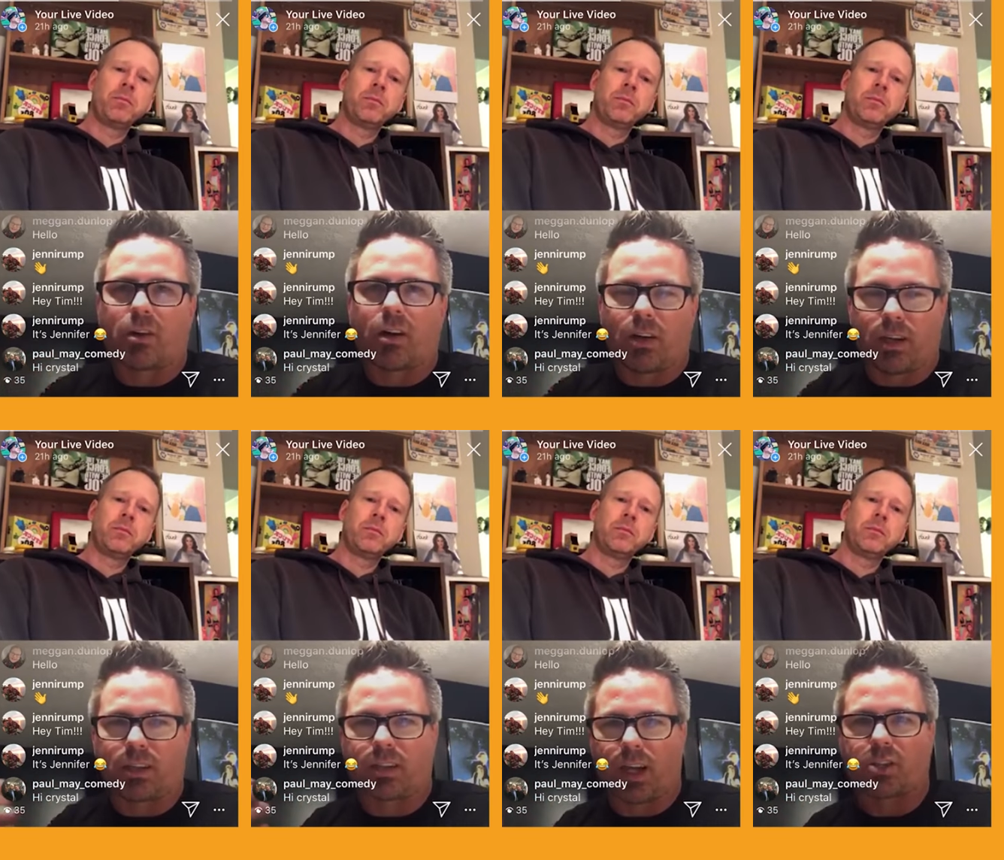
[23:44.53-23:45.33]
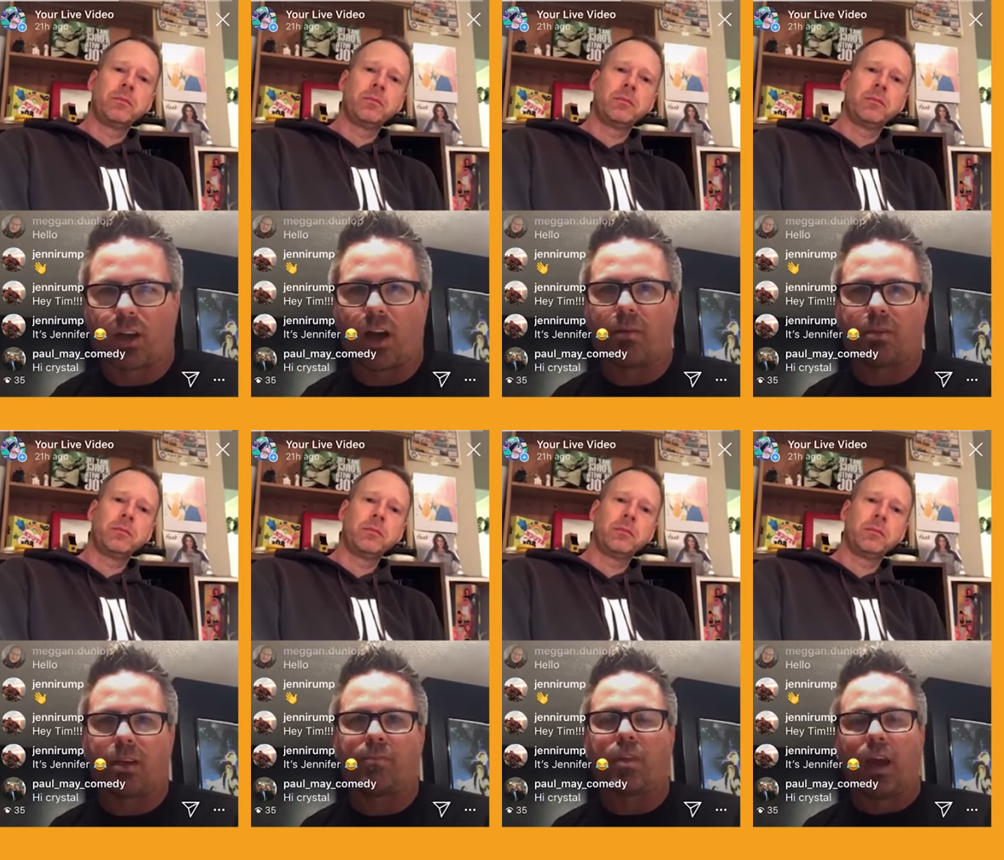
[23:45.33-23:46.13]
Speaker 1: in a sketch comedy
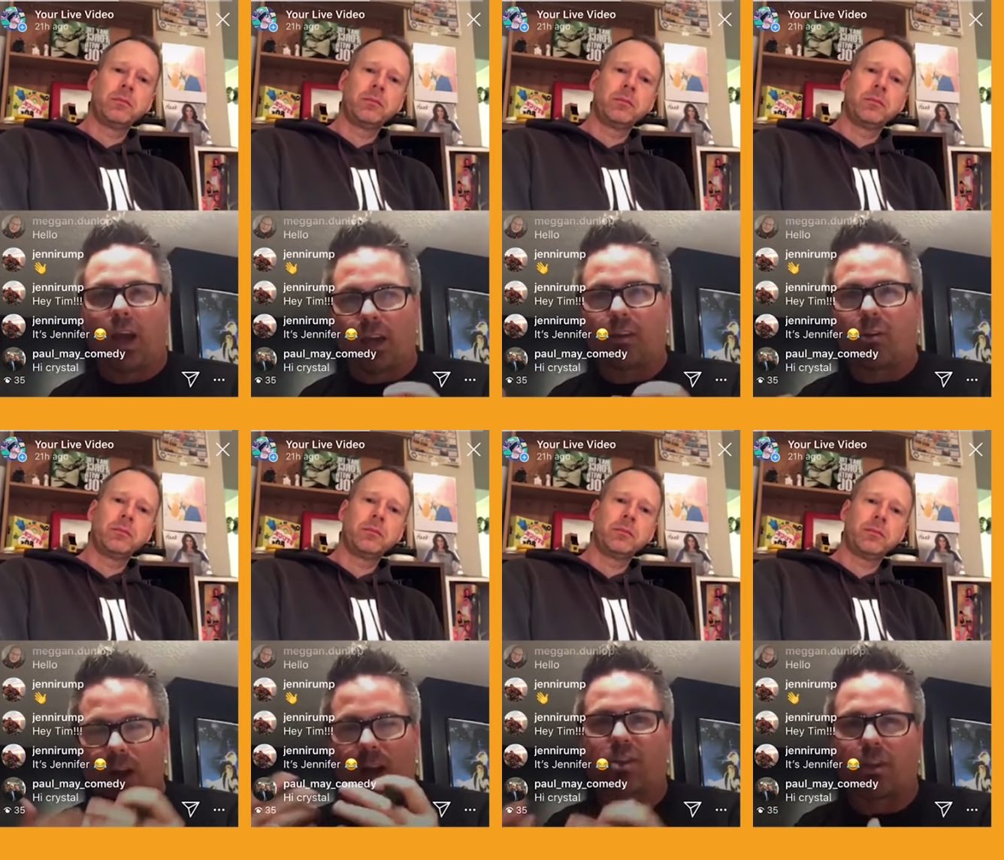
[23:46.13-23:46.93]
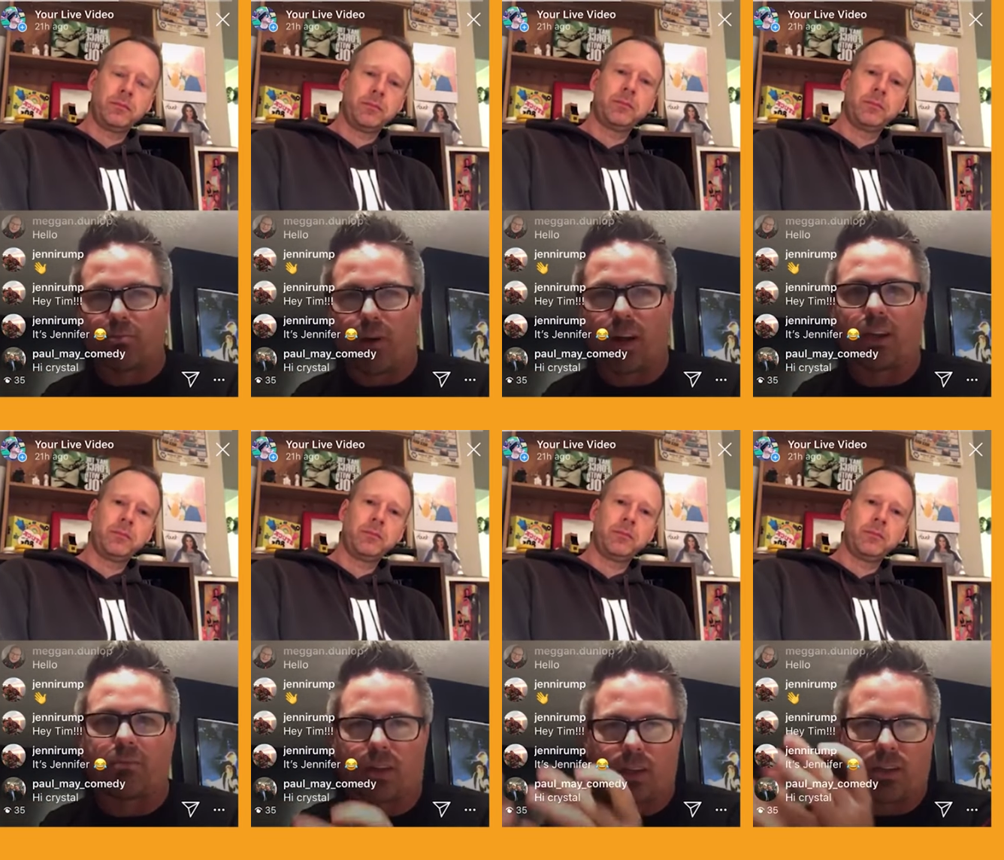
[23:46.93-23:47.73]
and they're actually breaking
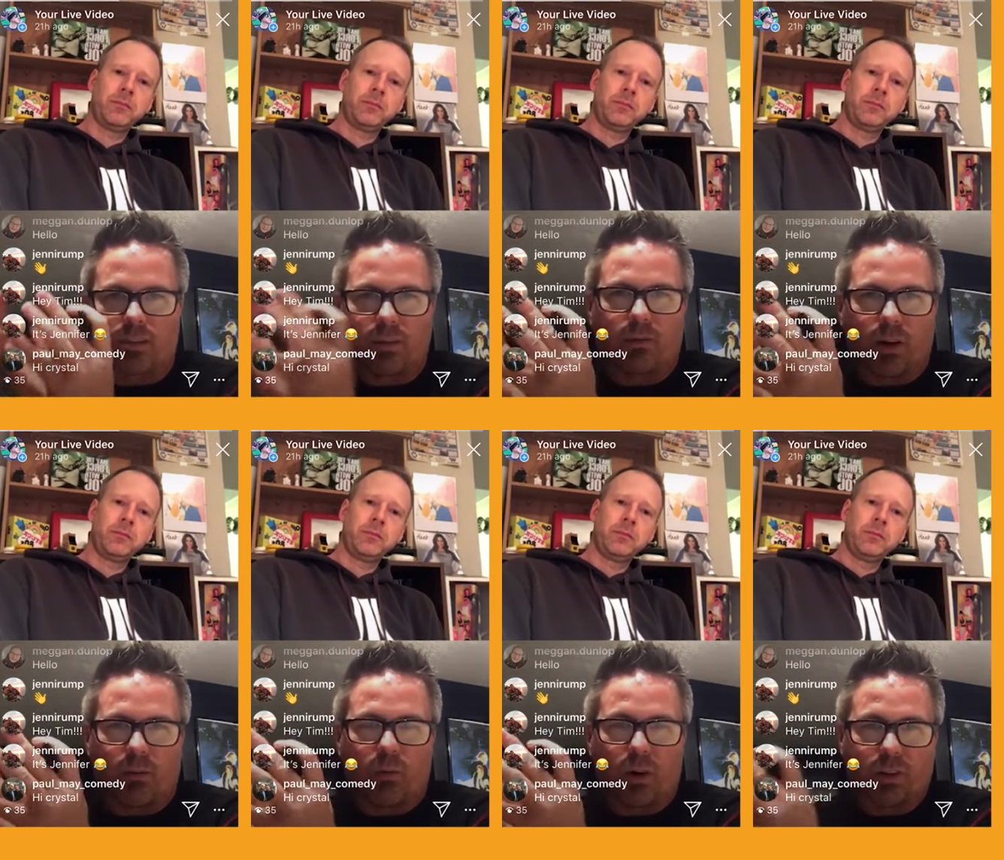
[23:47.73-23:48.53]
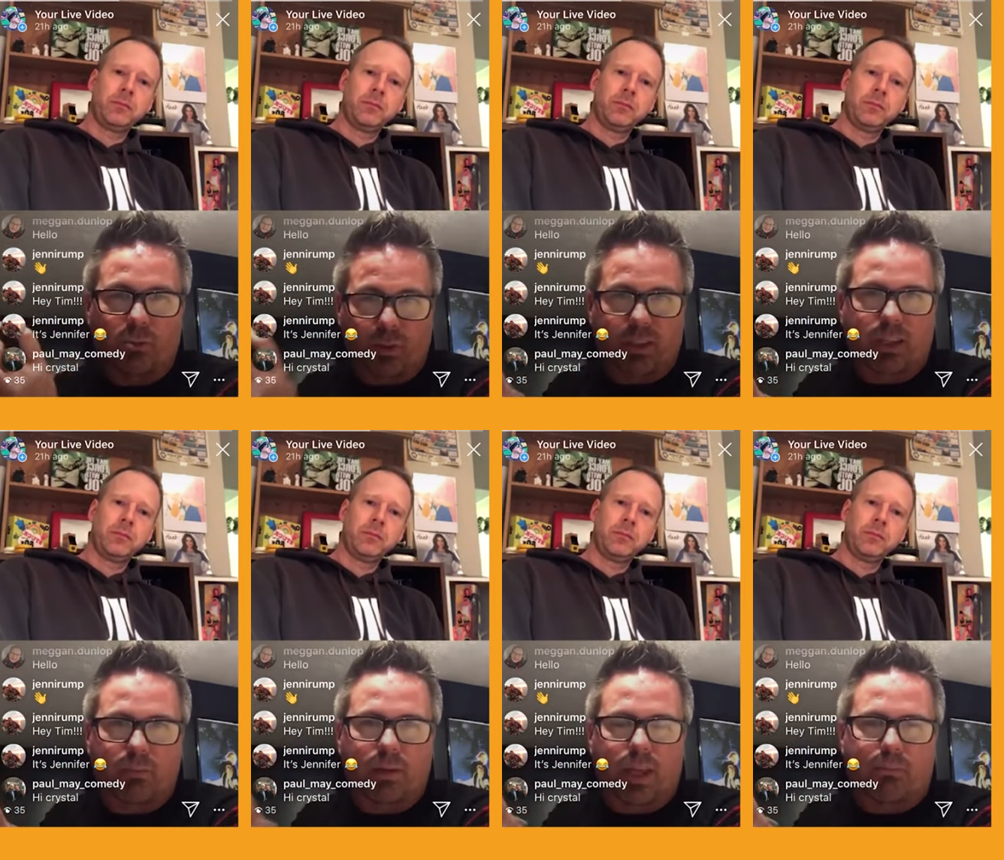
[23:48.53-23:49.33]
because of uh, what was said by
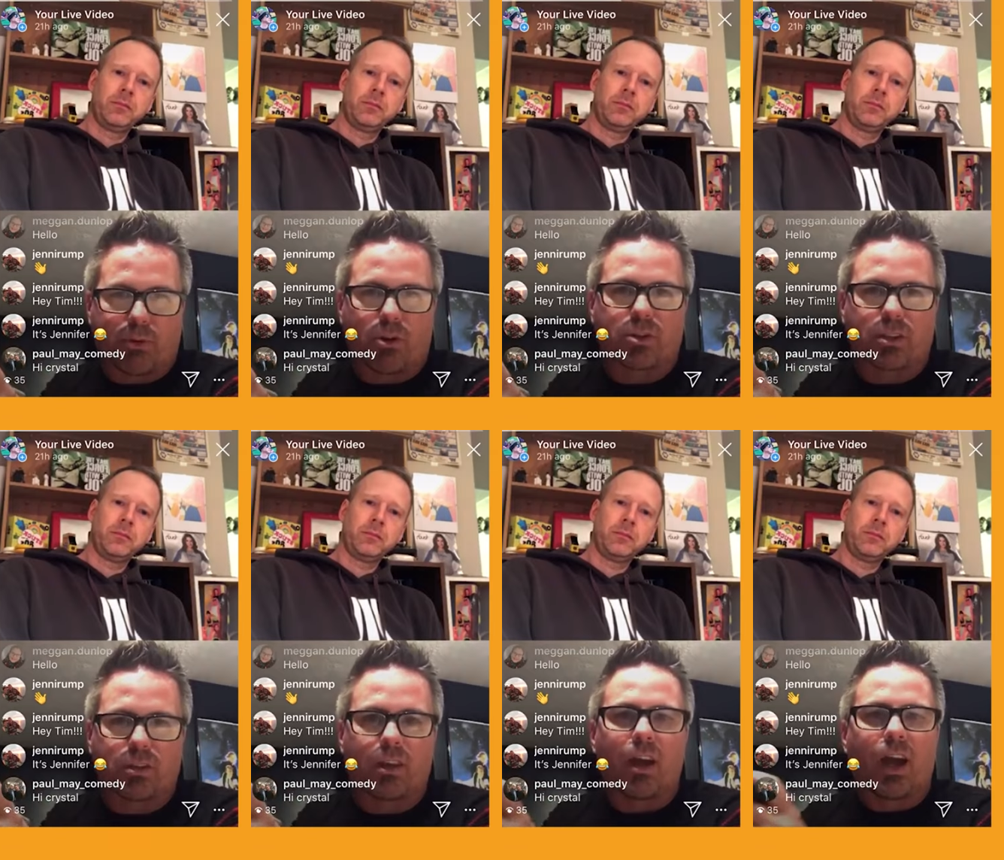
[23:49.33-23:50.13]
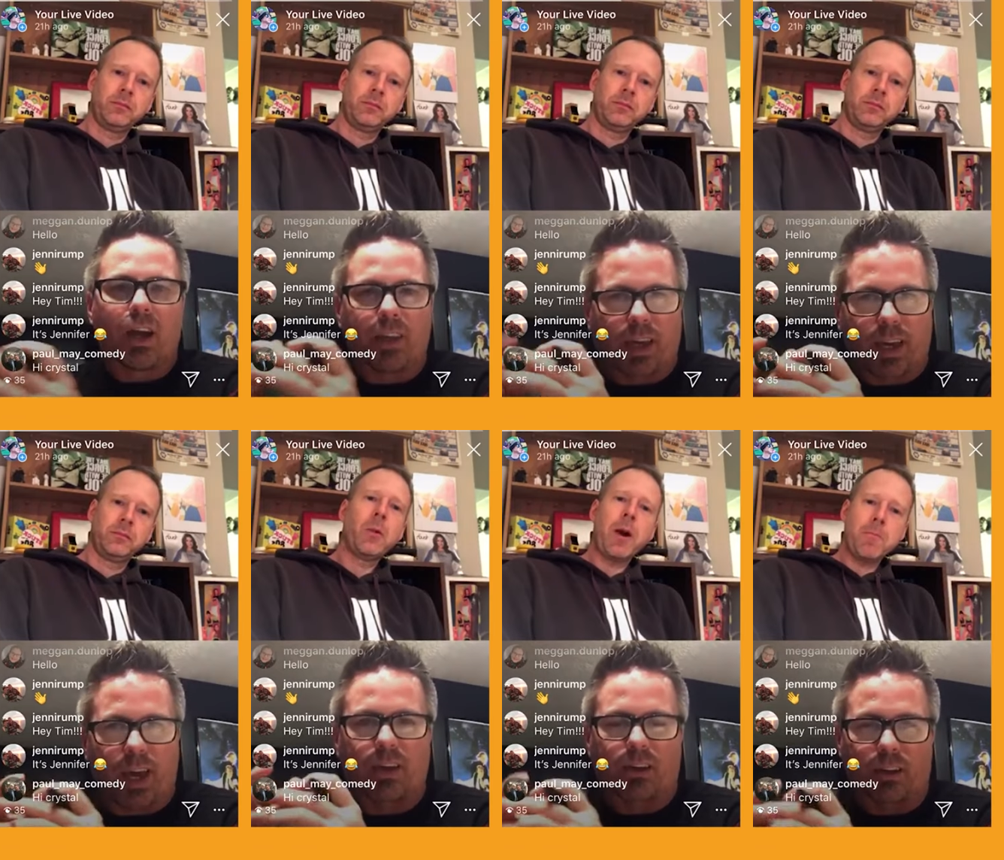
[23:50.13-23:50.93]
that person and they can't right.
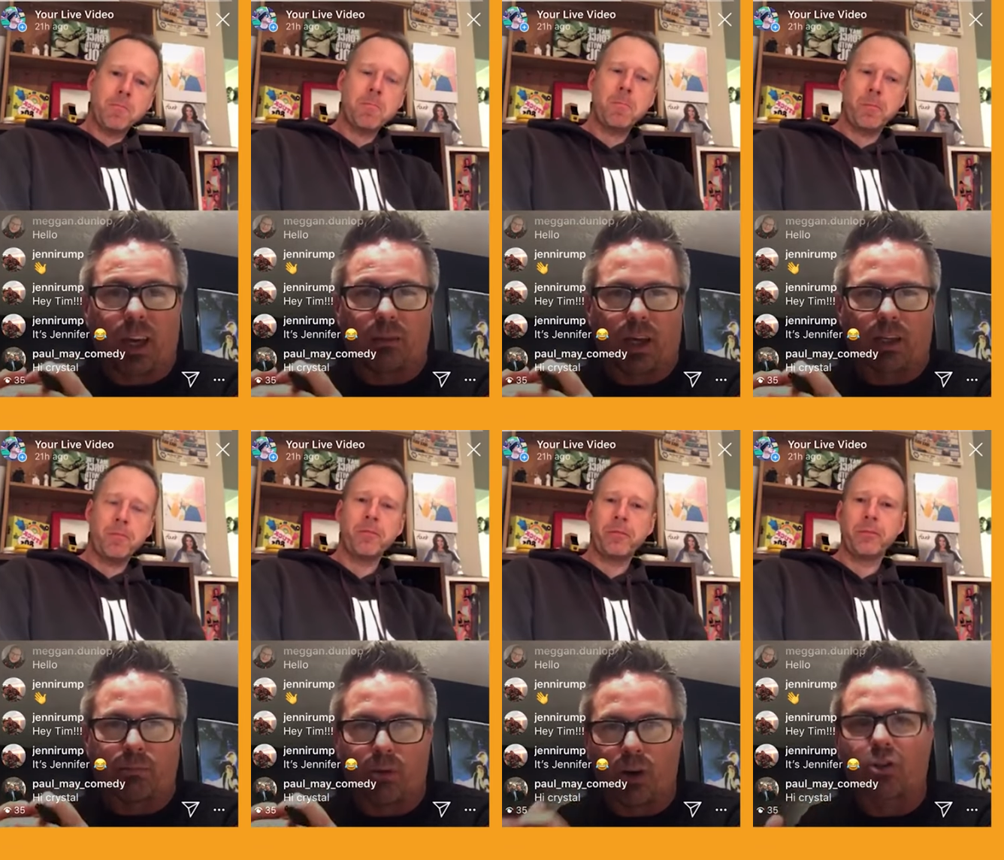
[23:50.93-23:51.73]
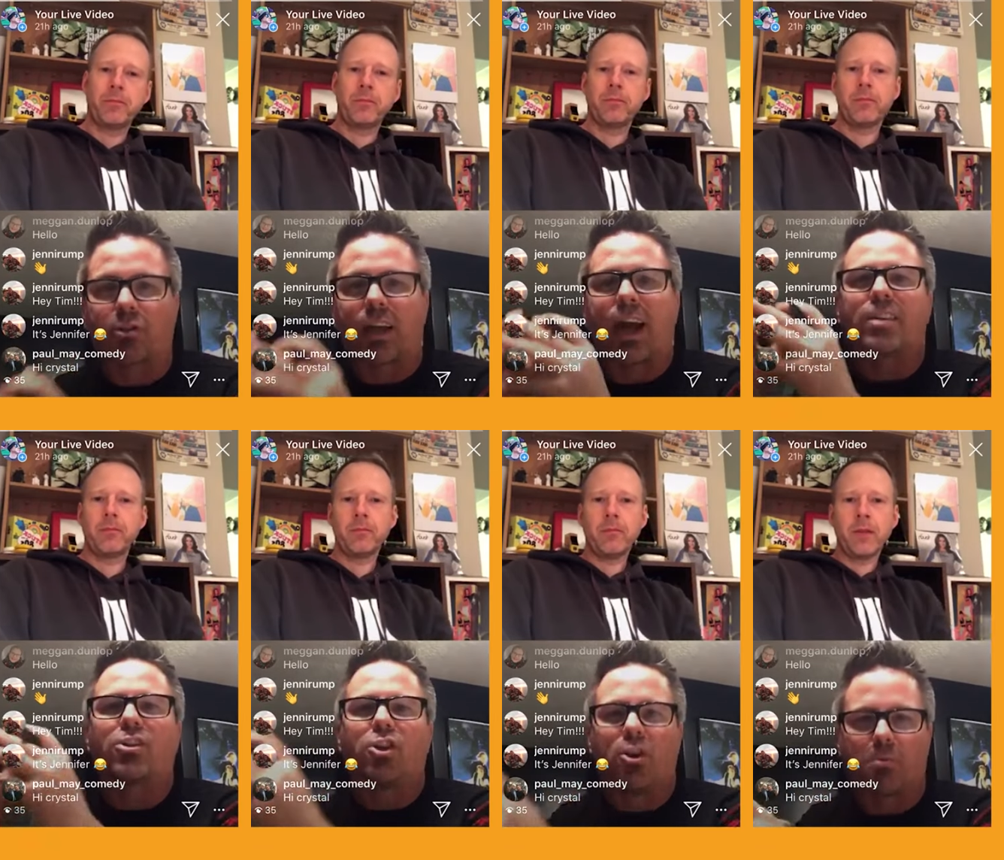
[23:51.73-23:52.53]
that composure, that's
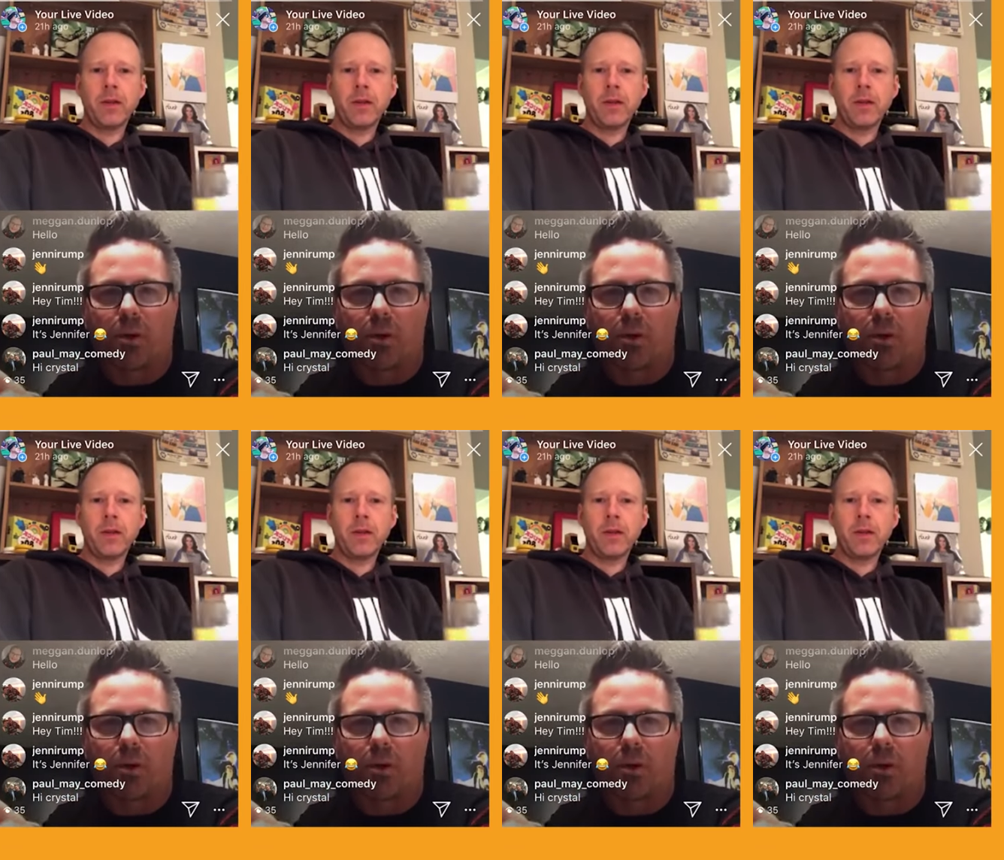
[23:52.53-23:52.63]
humor.